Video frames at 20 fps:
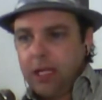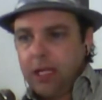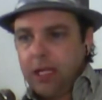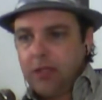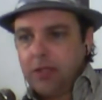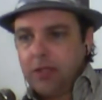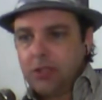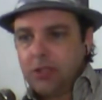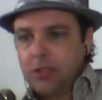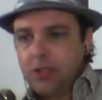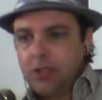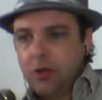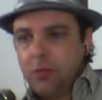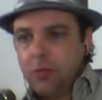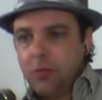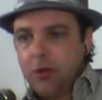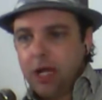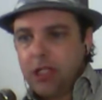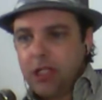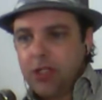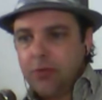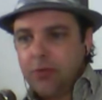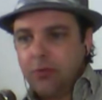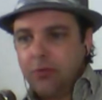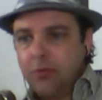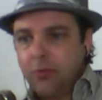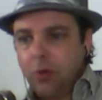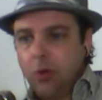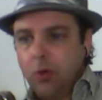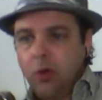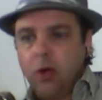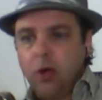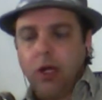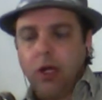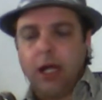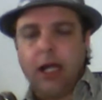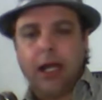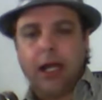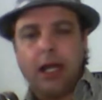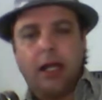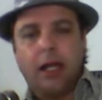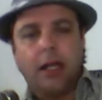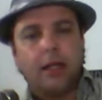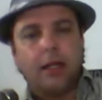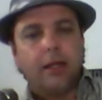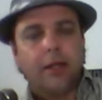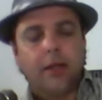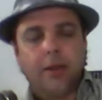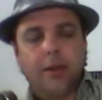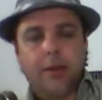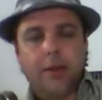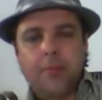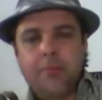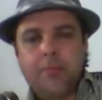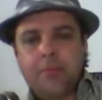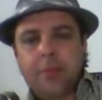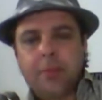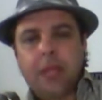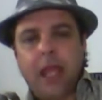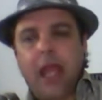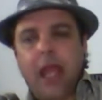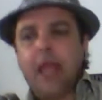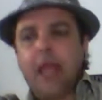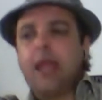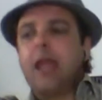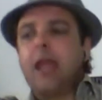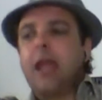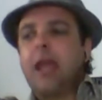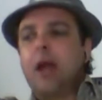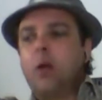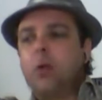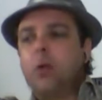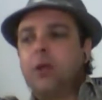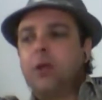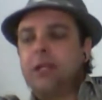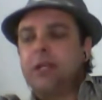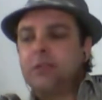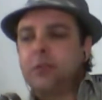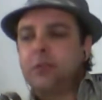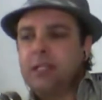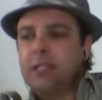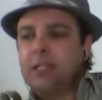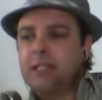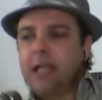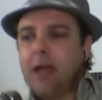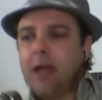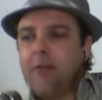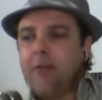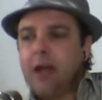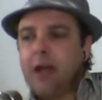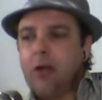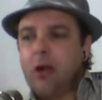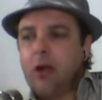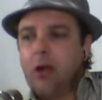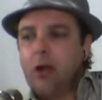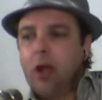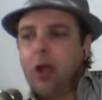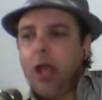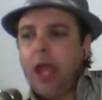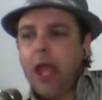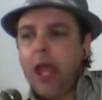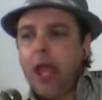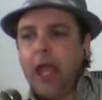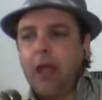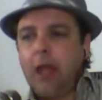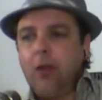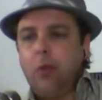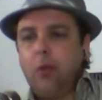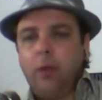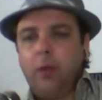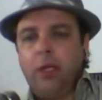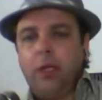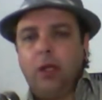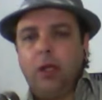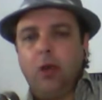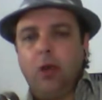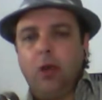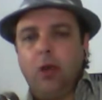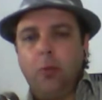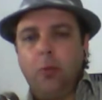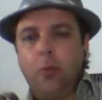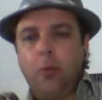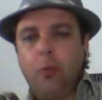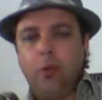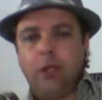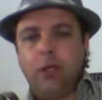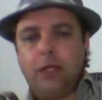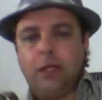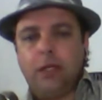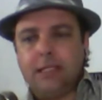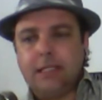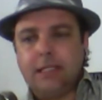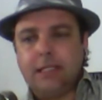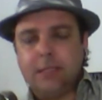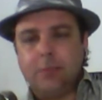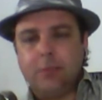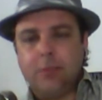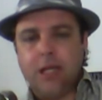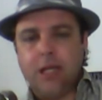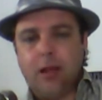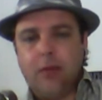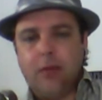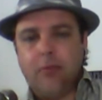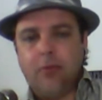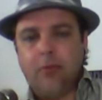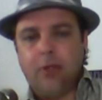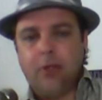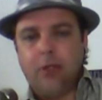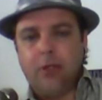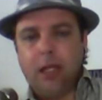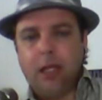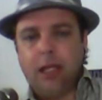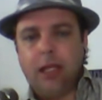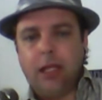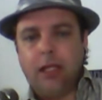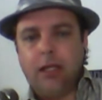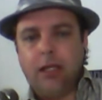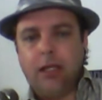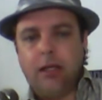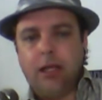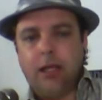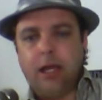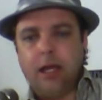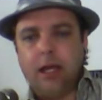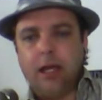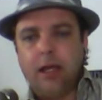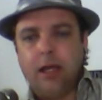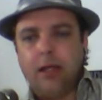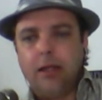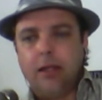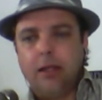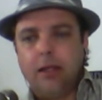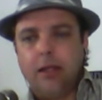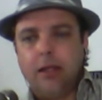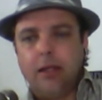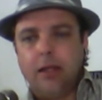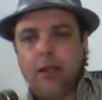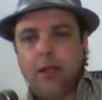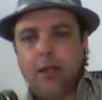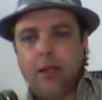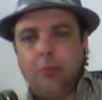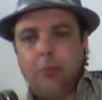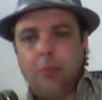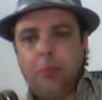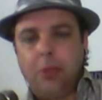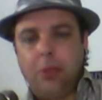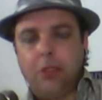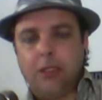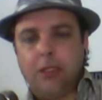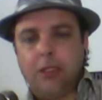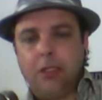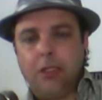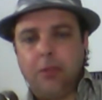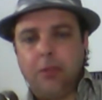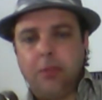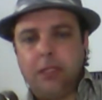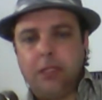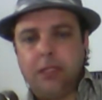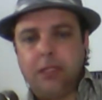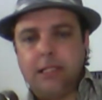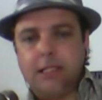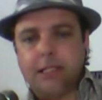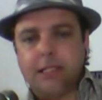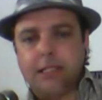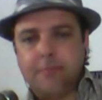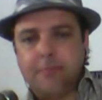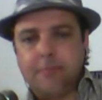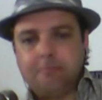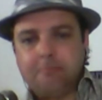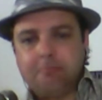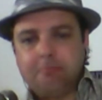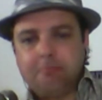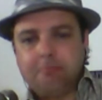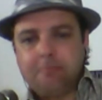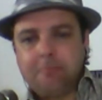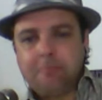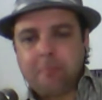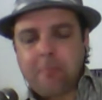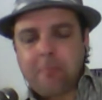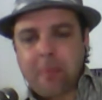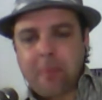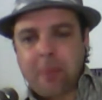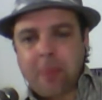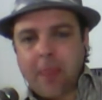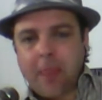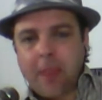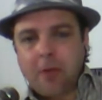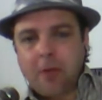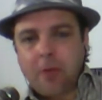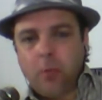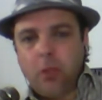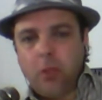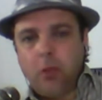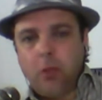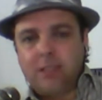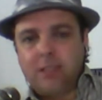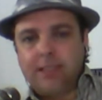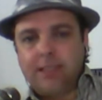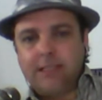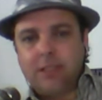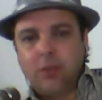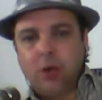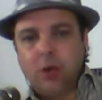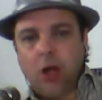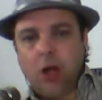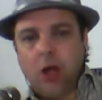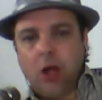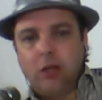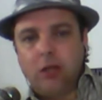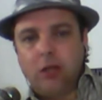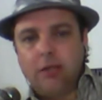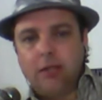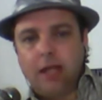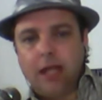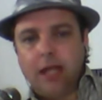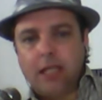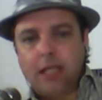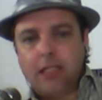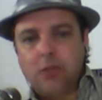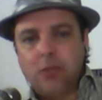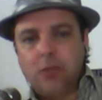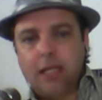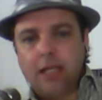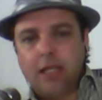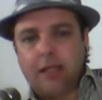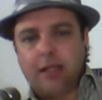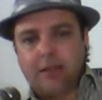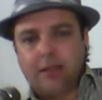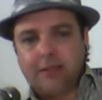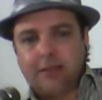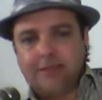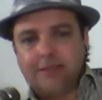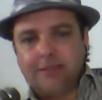Thank you so much for hanging out with us for this half hour, and we hope that this has been helpful in building your business. We will see you all next week.